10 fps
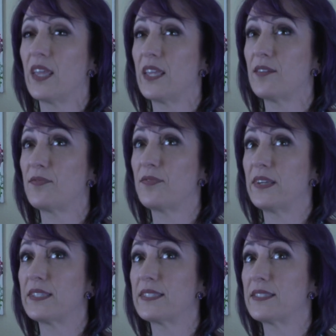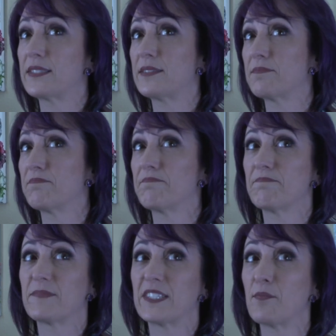If it's
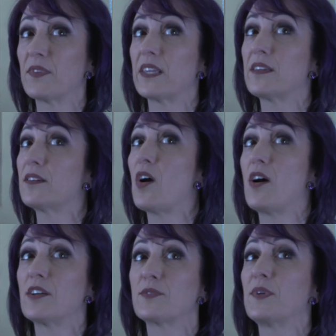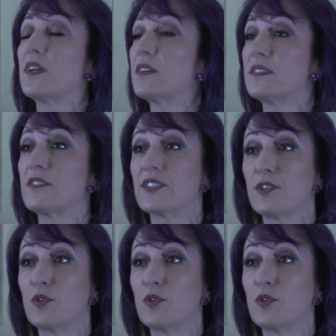something caused because they're still